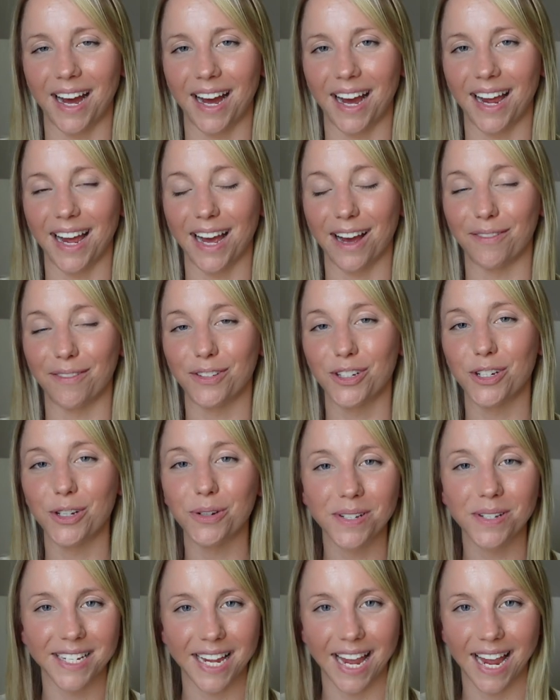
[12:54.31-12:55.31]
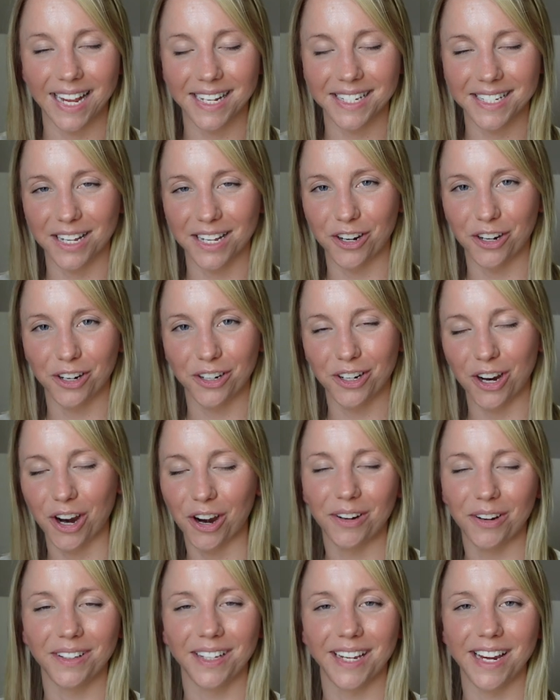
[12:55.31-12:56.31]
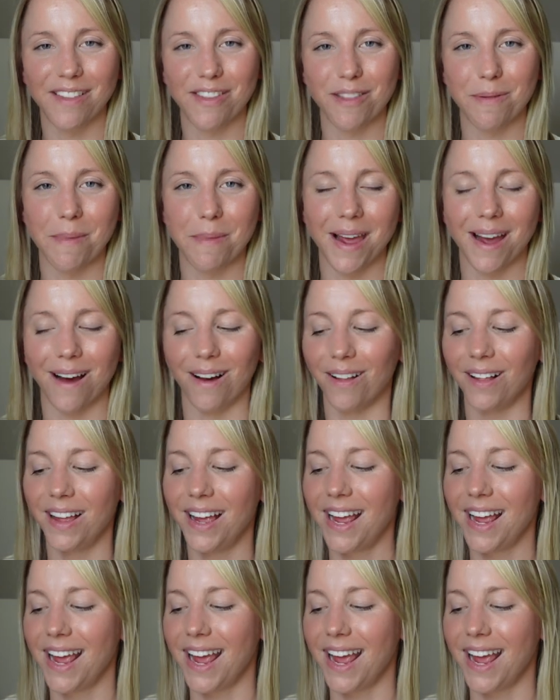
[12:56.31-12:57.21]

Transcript: I have two skeins that are currently in the mail,